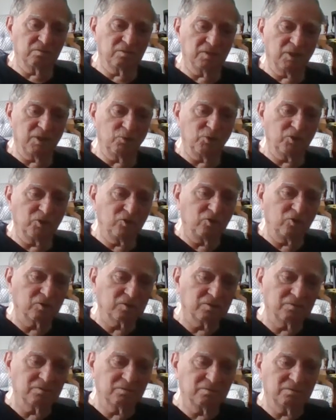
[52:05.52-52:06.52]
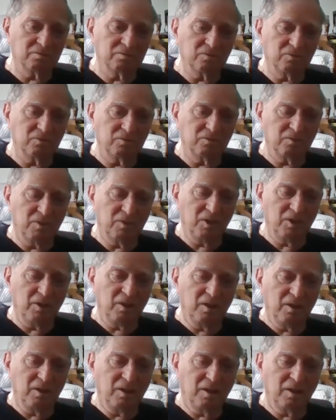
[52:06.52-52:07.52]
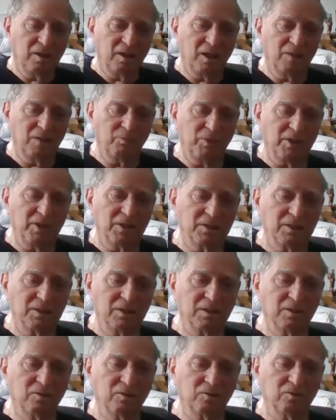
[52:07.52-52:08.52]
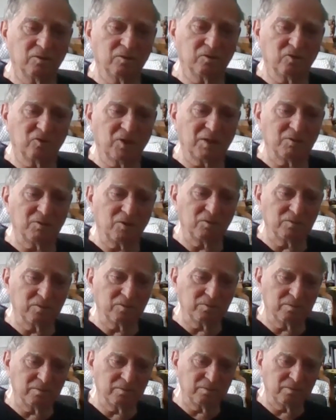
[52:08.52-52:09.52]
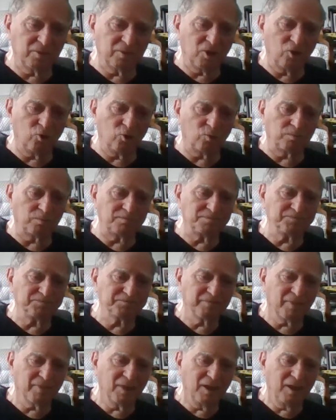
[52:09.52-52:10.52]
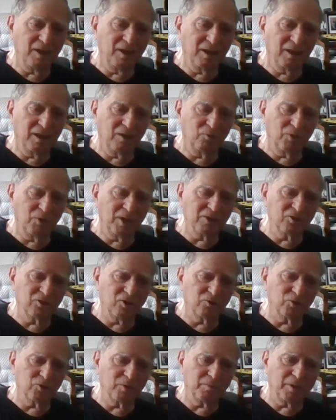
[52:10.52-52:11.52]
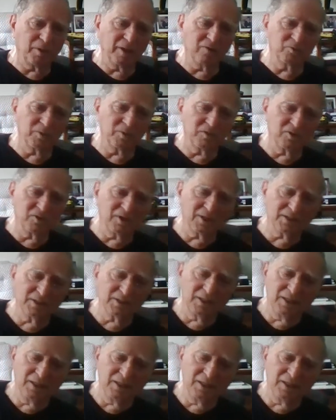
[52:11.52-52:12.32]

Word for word: that we took had been some home, and we had those replacements there.